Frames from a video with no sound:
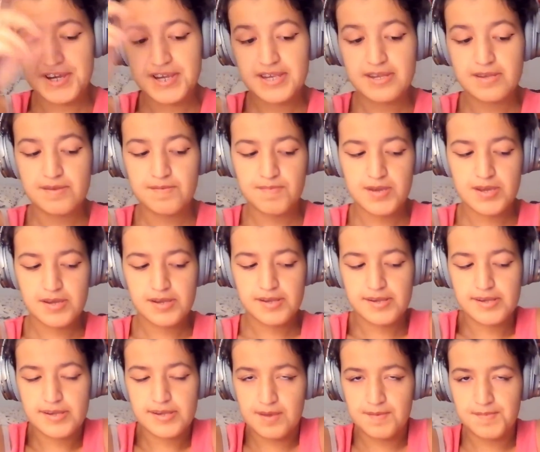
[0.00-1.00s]
because, I
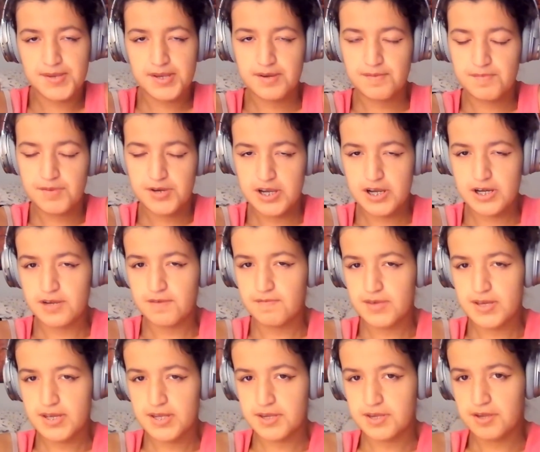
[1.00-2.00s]
mean, objectively it's
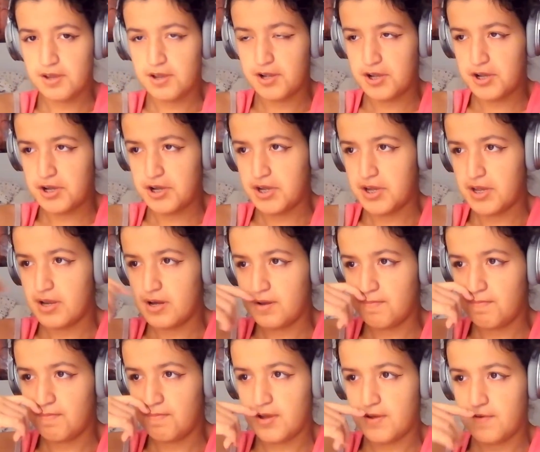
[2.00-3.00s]
not good,
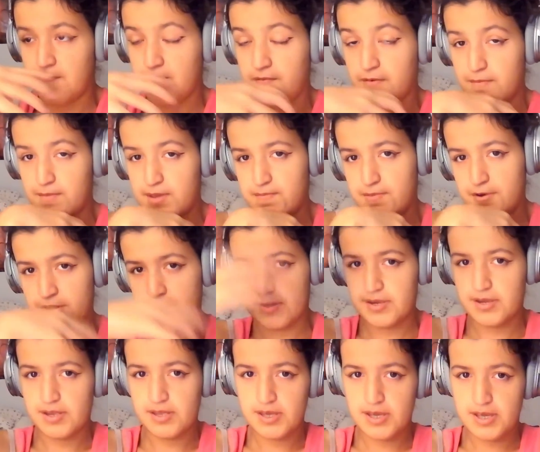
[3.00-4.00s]
but for me
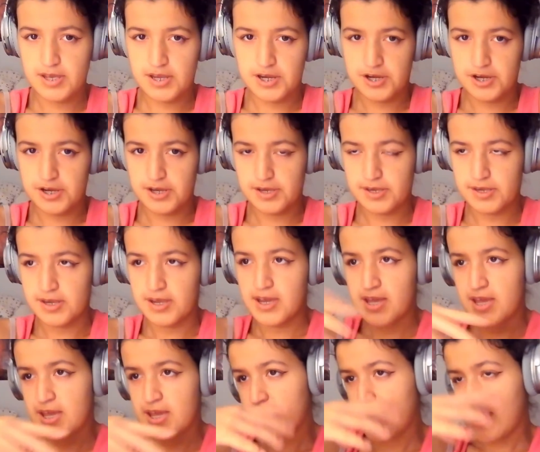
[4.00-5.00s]
personally, it was
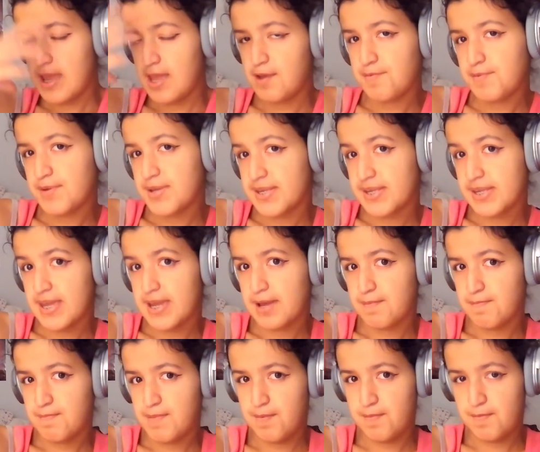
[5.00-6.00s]
like
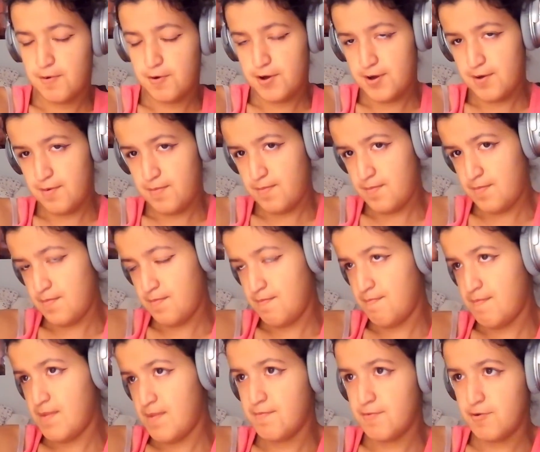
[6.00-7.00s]

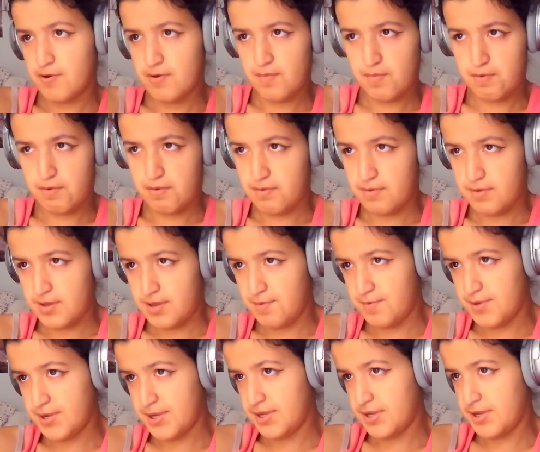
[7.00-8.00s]
memorable. It was
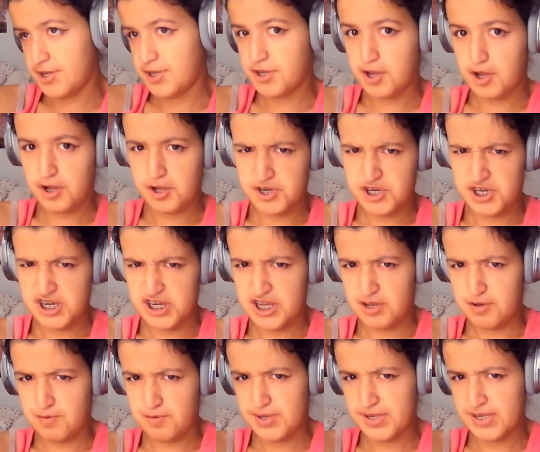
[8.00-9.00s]
nostalgic. It was
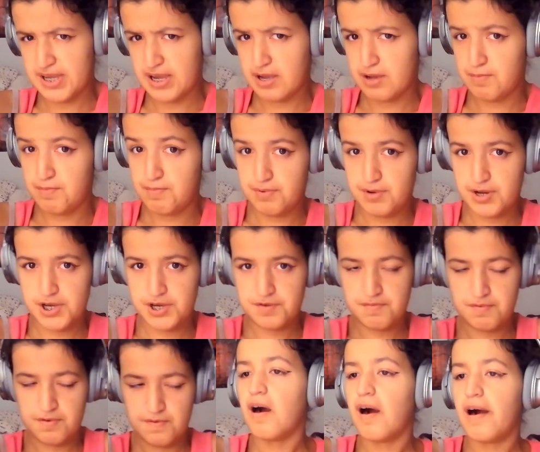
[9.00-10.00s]
like a bridge for
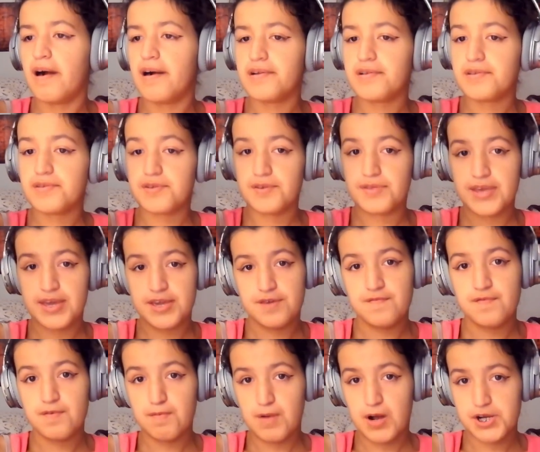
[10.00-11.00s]
me. So thank you for
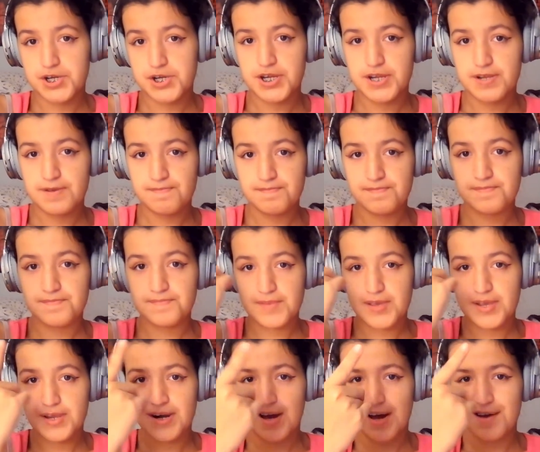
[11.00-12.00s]
watching, and
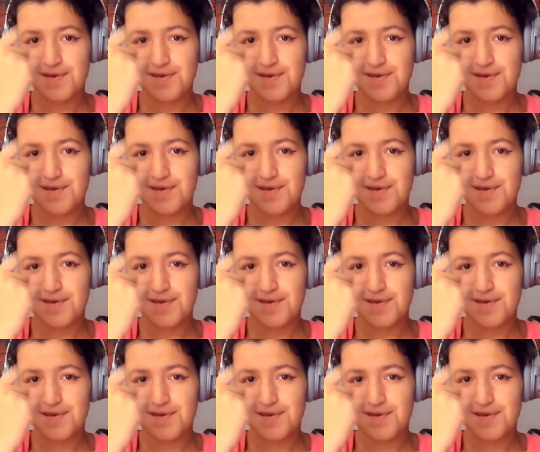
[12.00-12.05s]
I will see